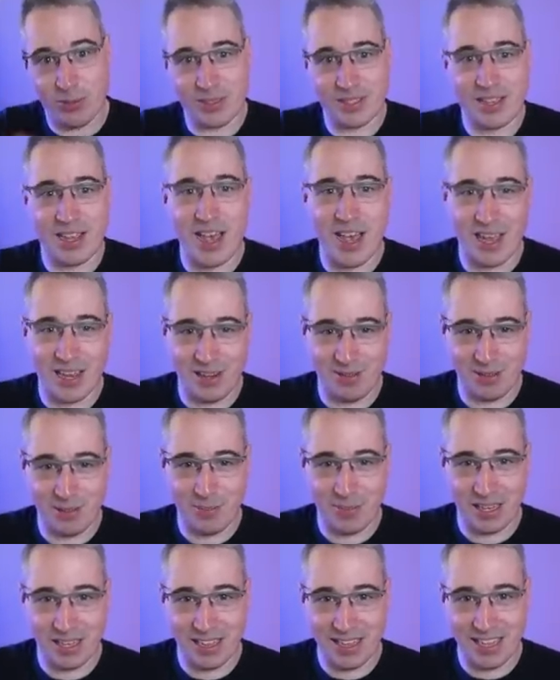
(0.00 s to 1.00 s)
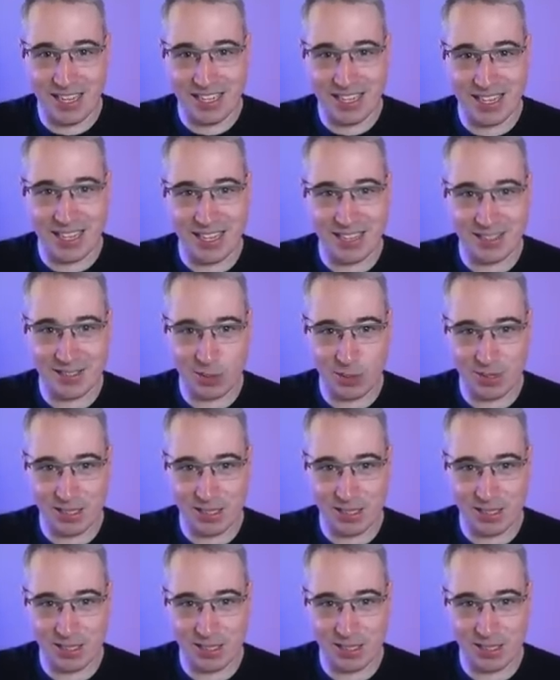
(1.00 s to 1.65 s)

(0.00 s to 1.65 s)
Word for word: outside of the button like that.